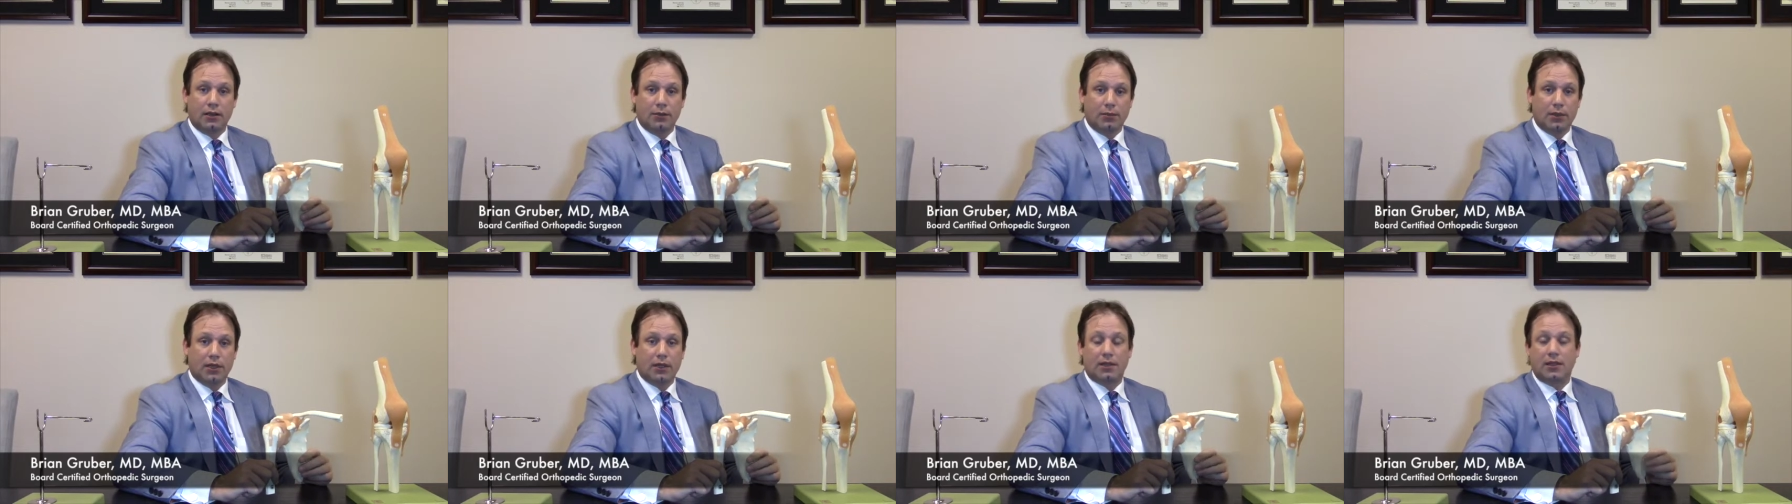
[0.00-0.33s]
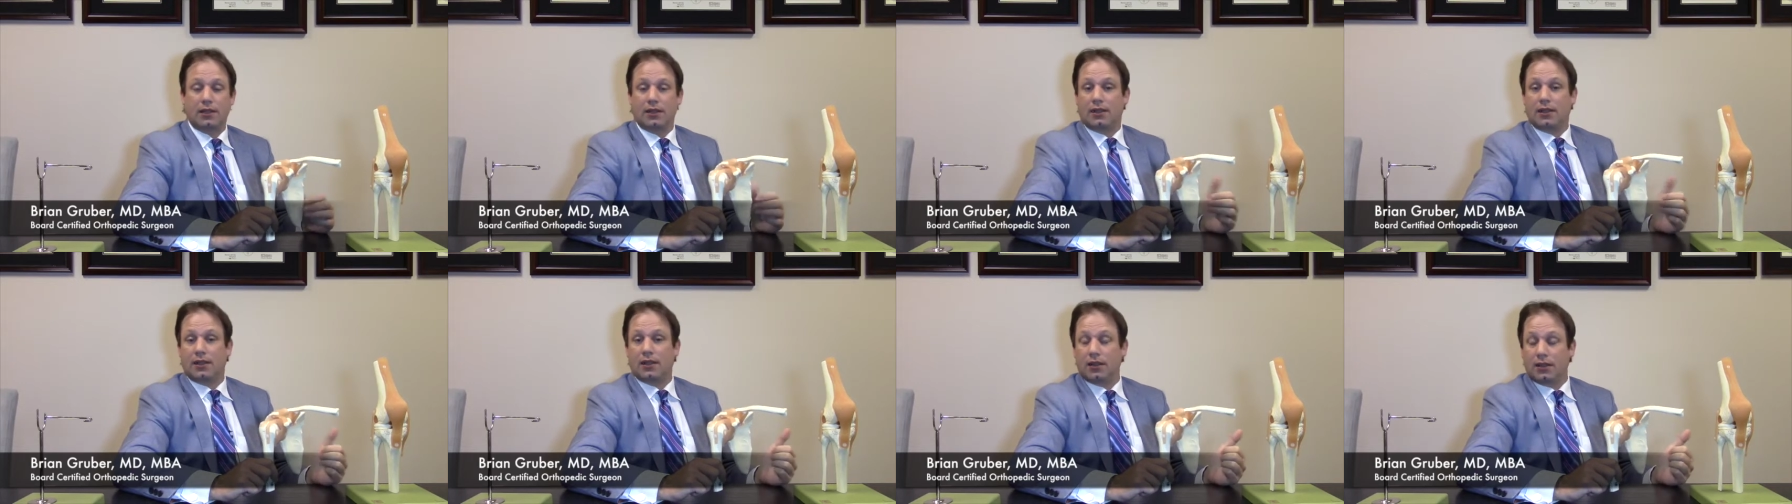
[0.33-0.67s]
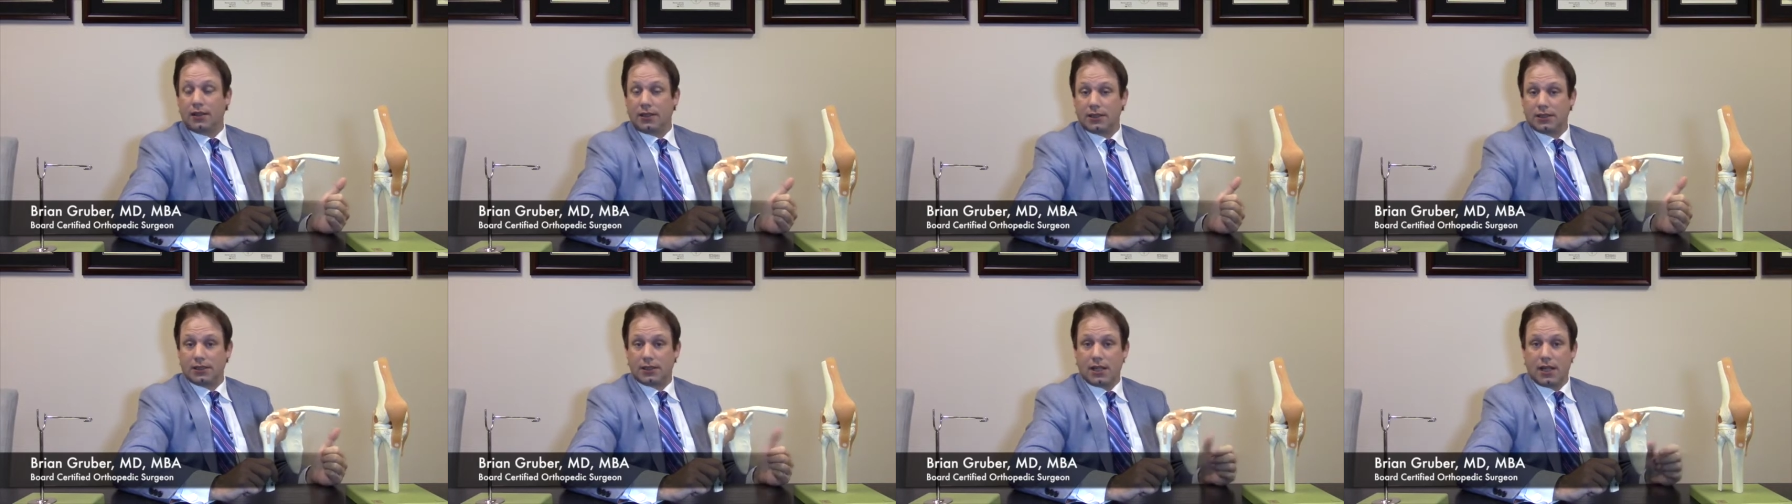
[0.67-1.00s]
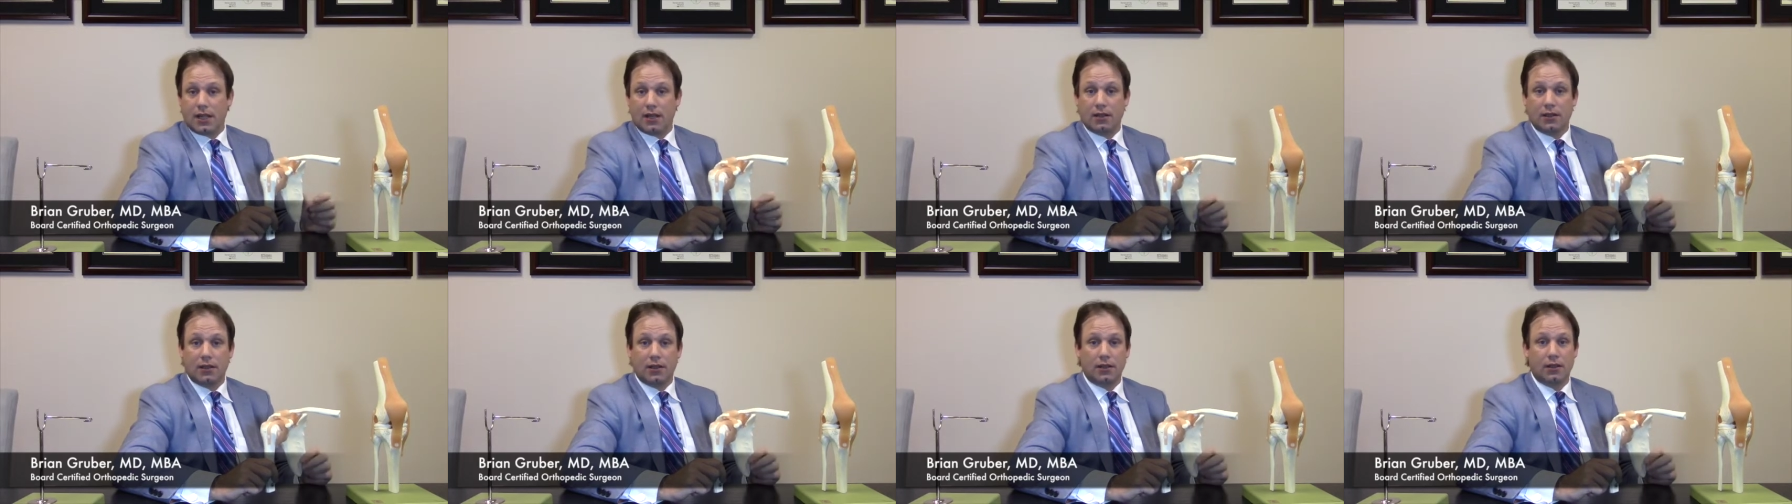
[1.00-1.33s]
be it the Achilles
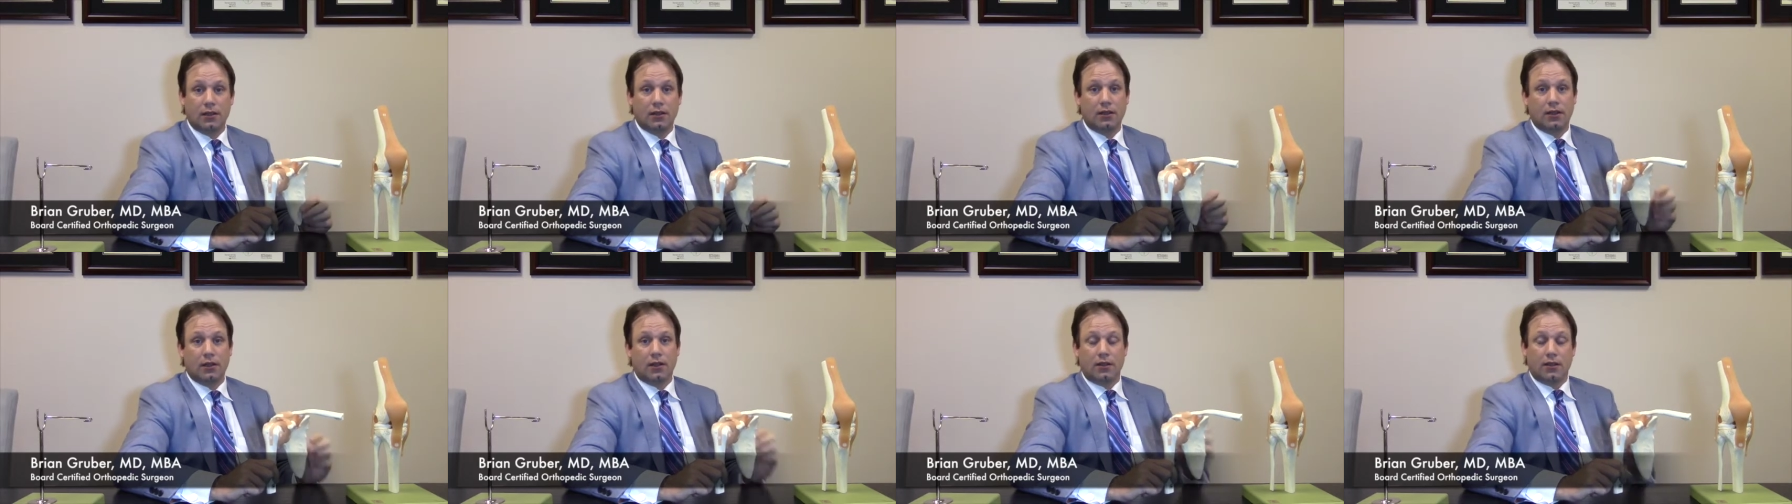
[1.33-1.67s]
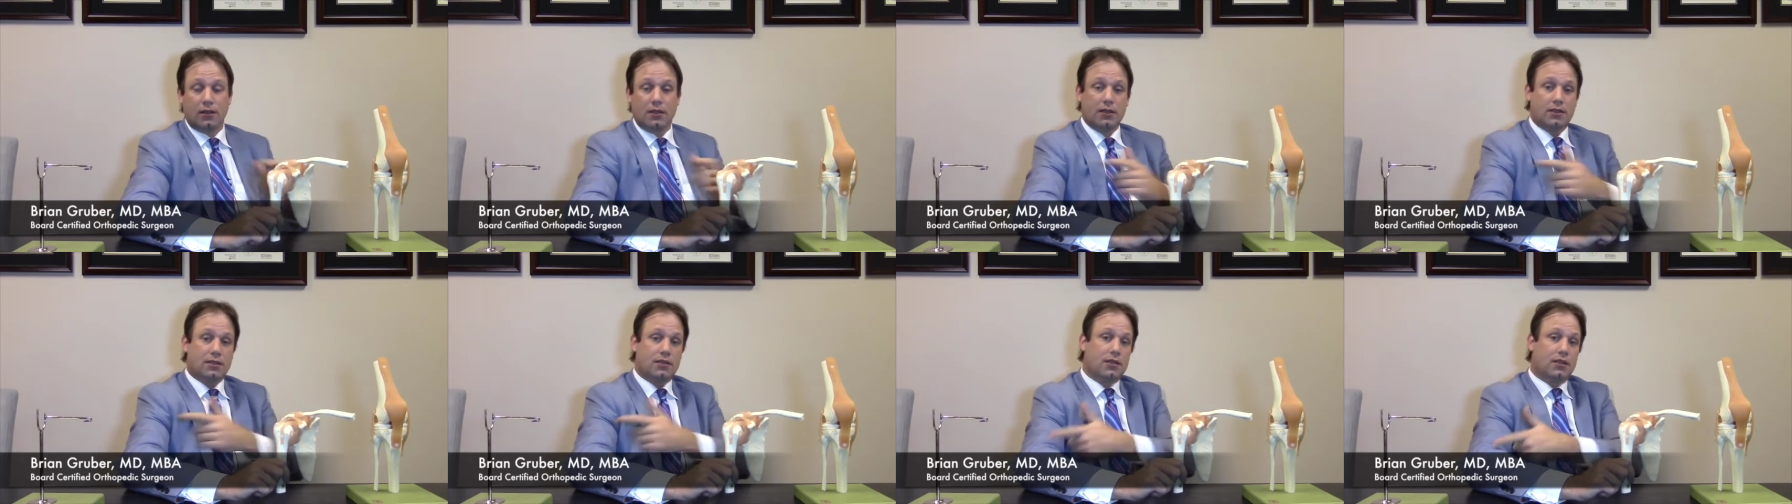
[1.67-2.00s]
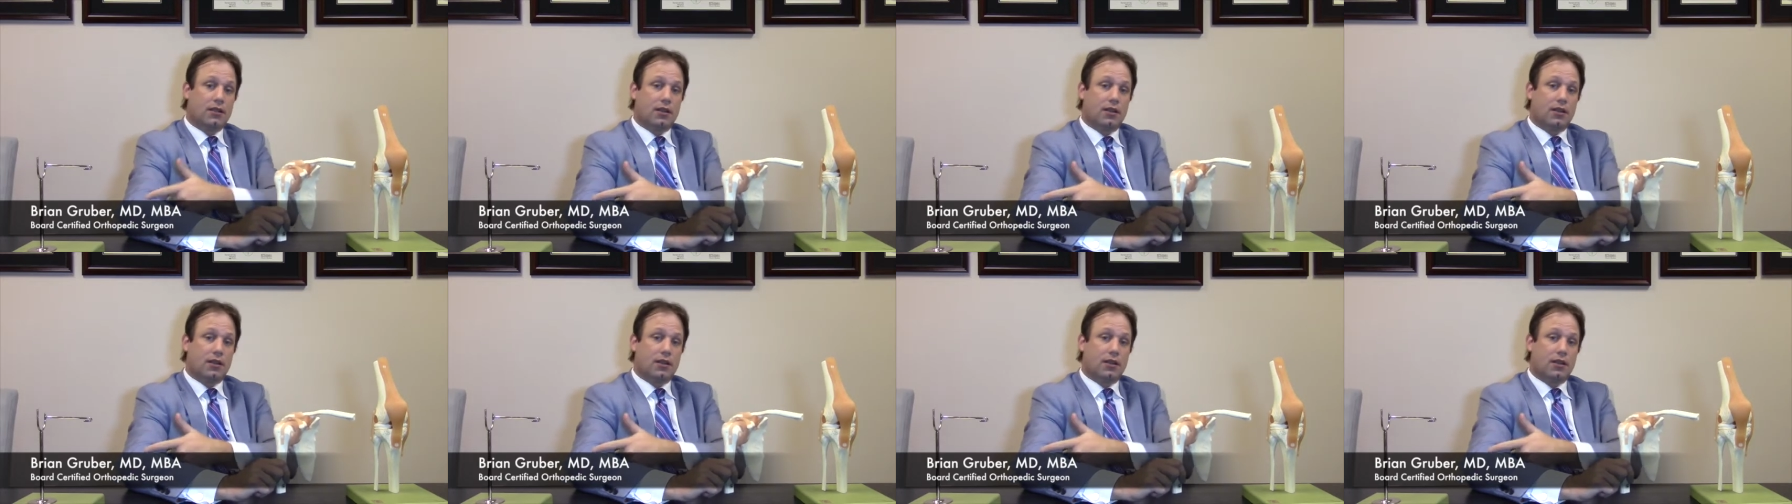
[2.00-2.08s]
tendon, the,